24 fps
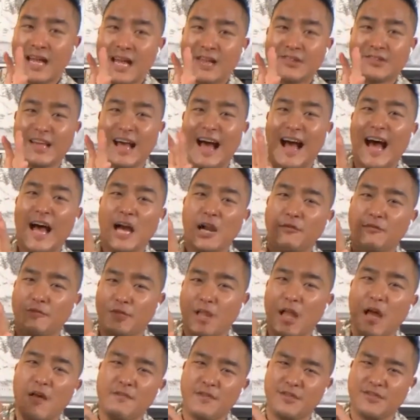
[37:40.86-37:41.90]
It's out of
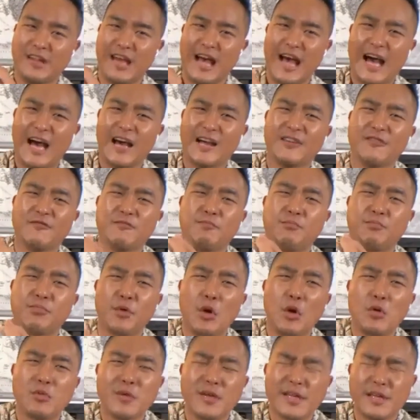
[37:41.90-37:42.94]
love, it's out of
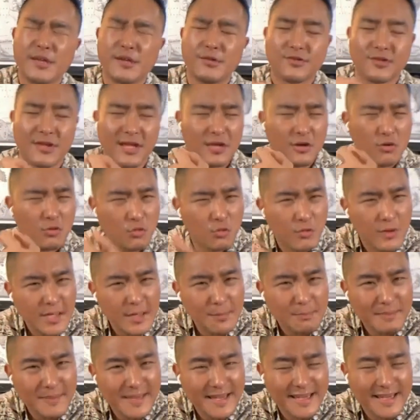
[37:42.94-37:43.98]
brokenness and
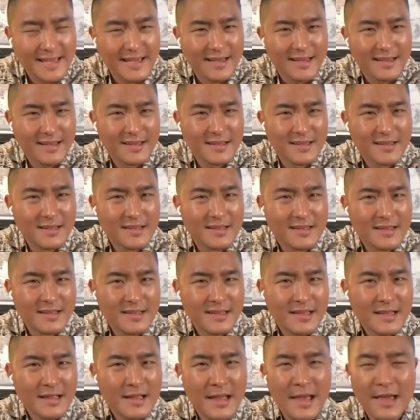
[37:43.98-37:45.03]
weeping.
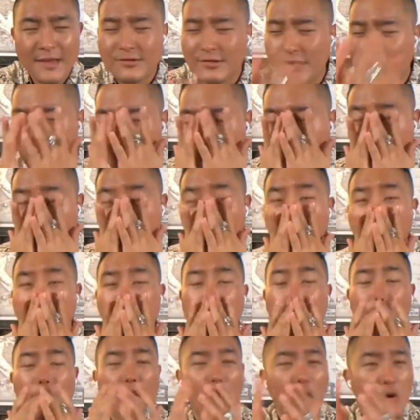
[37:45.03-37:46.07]
It's out
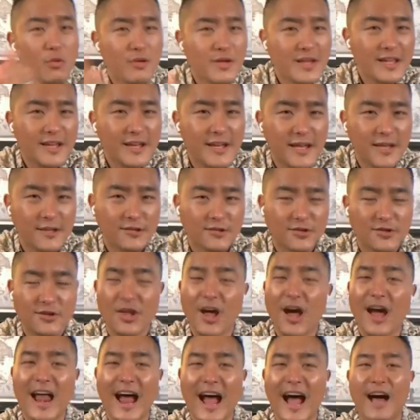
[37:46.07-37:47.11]
of brokenness,
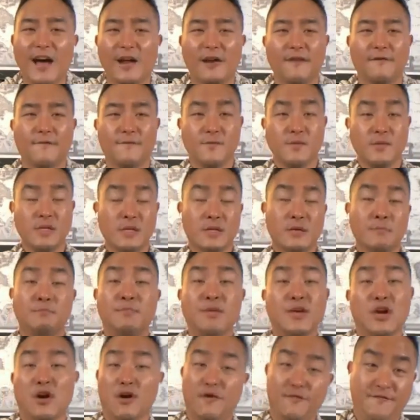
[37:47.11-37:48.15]
not out of
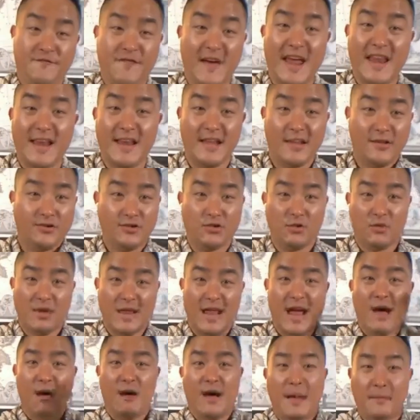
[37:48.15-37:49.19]
being offended. So
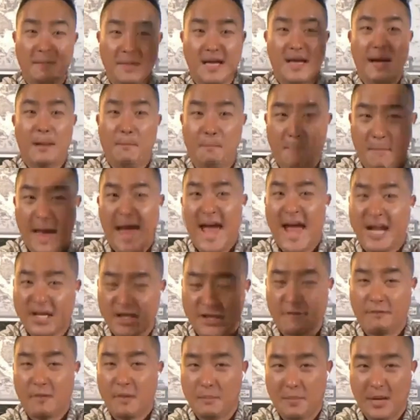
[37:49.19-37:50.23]
now I'm going to
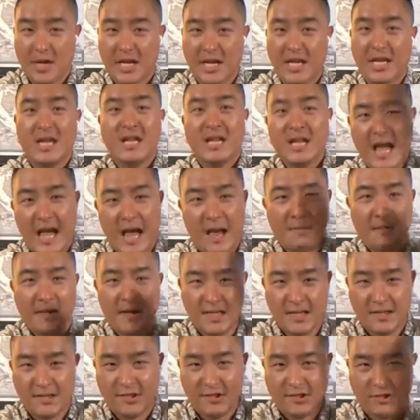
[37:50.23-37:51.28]
bash everybody. I'm
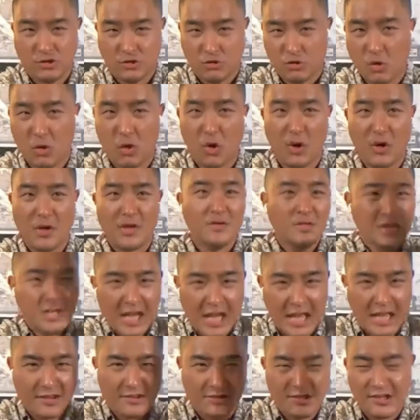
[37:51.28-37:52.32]
going to destroy
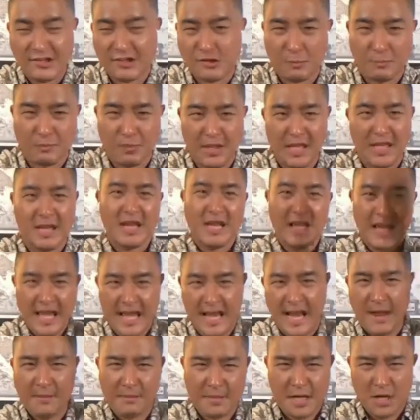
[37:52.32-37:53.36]
and discipline
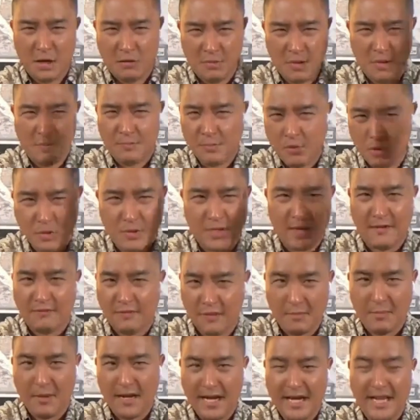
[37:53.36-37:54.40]
and I'm going to rebuke
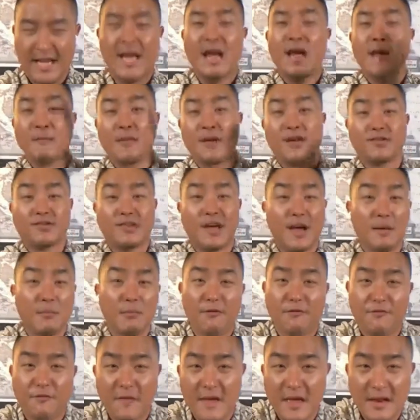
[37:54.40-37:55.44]
everybody because I'm
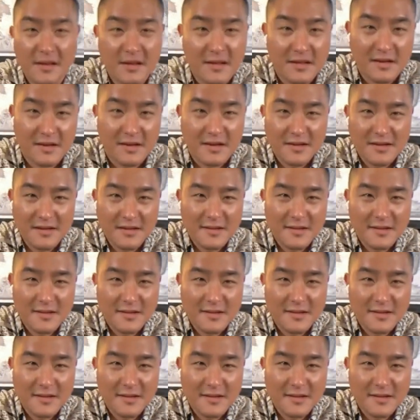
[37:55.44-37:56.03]
offended.